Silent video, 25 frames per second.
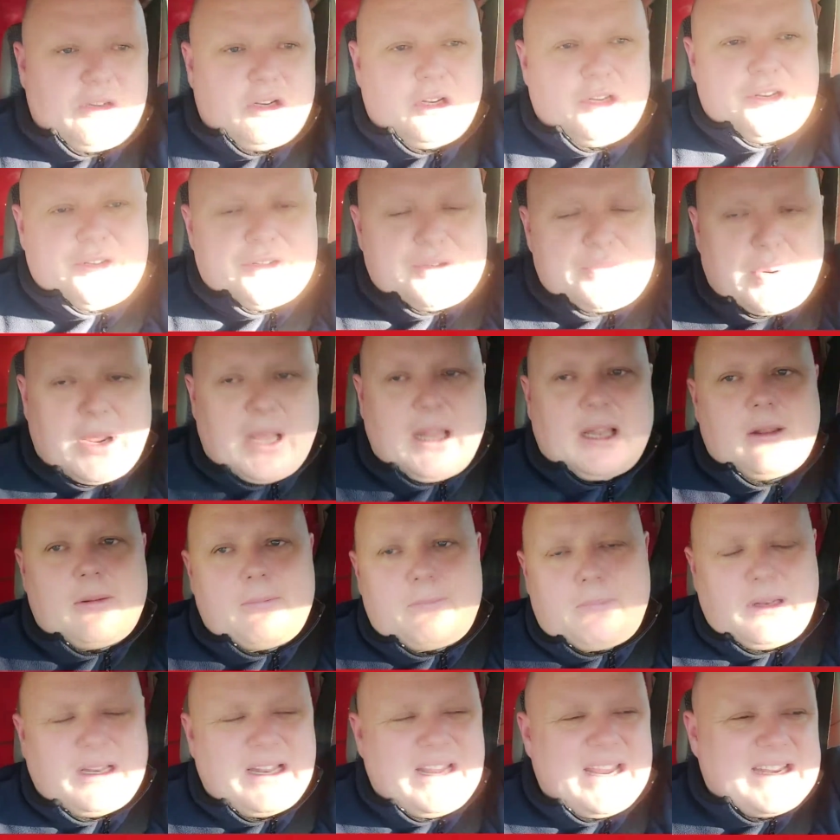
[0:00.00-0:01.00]
to as well
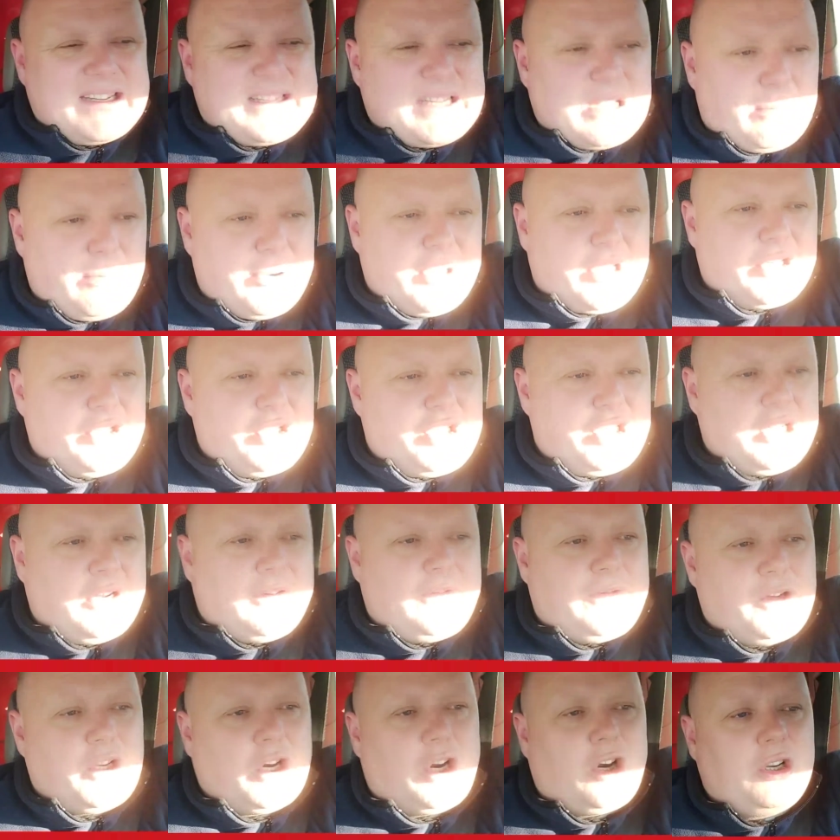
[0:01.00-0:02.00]
players that we can
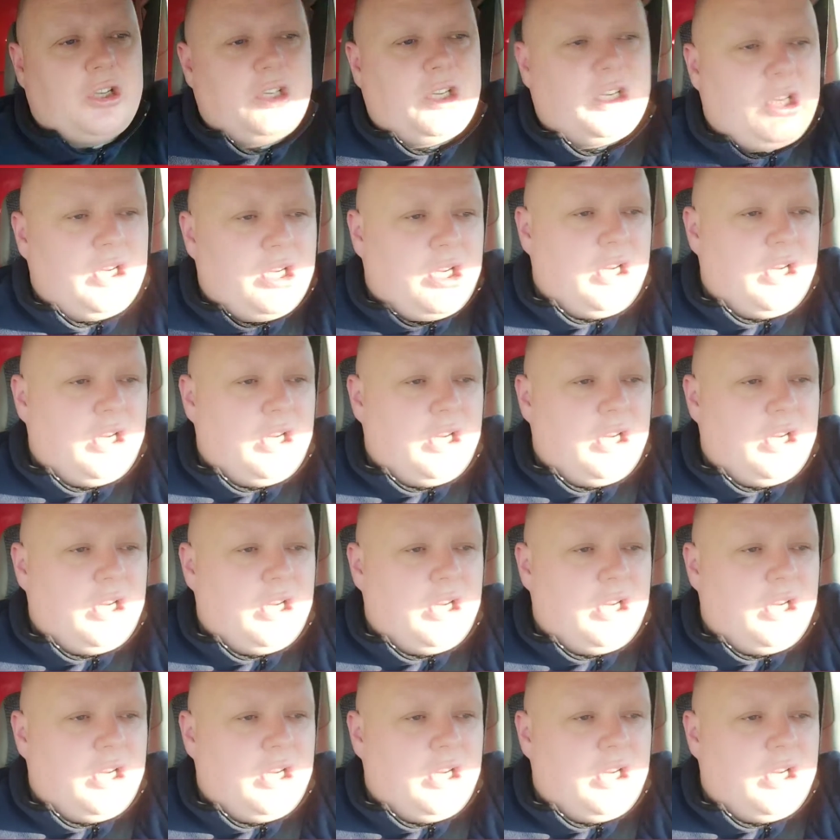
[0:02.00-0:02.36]
shift on.